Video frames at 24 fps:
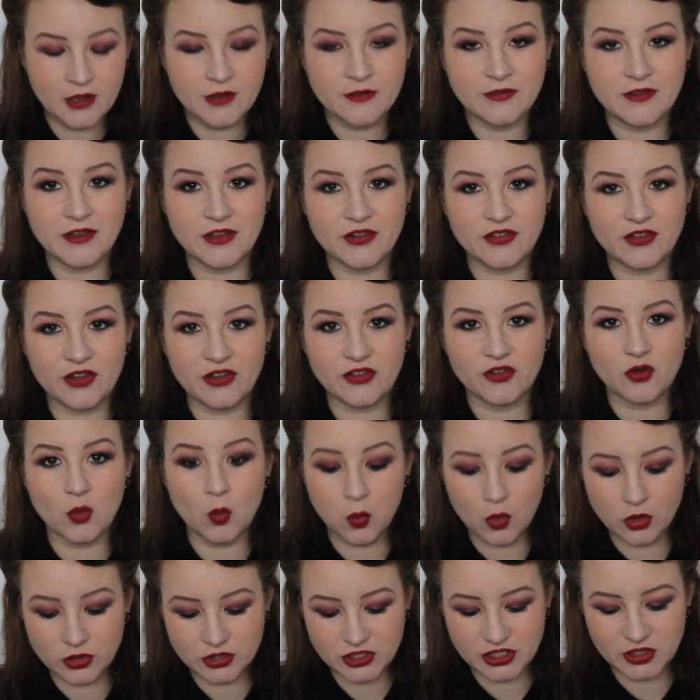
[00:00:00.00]
This is
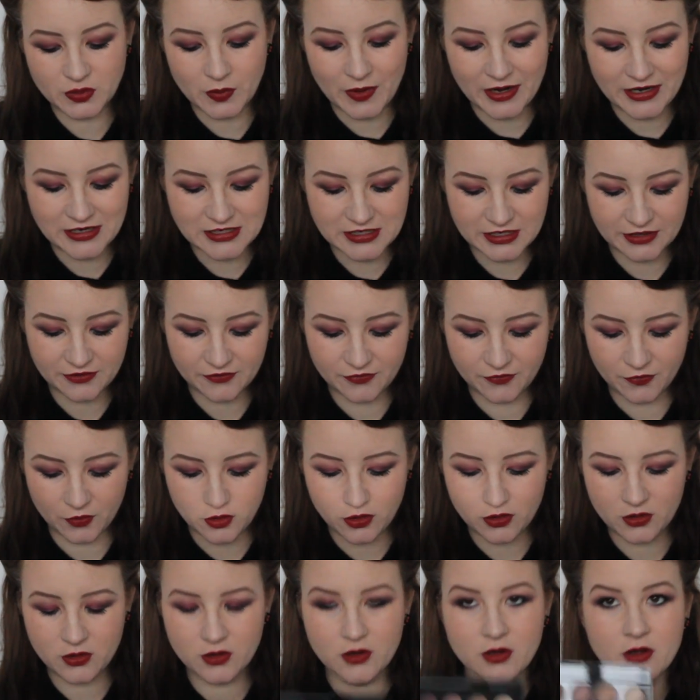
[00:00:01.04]
What You Waiting
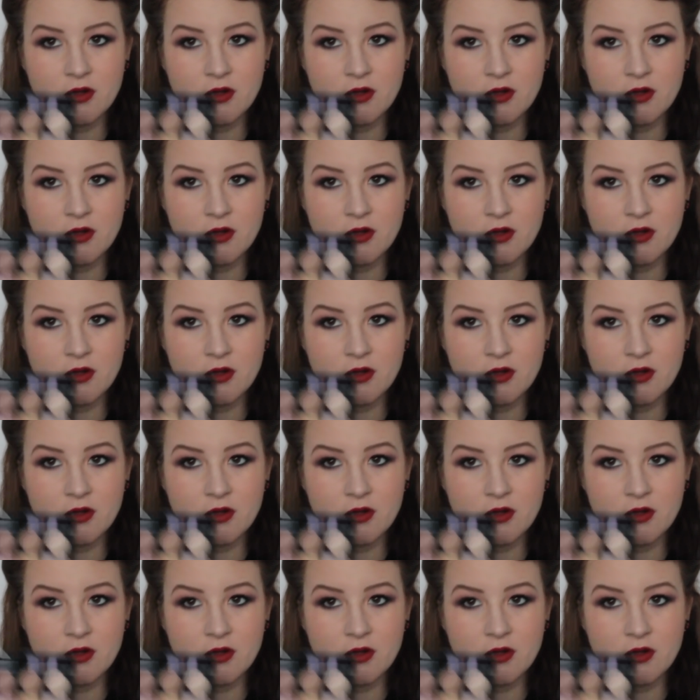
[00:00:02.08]
For.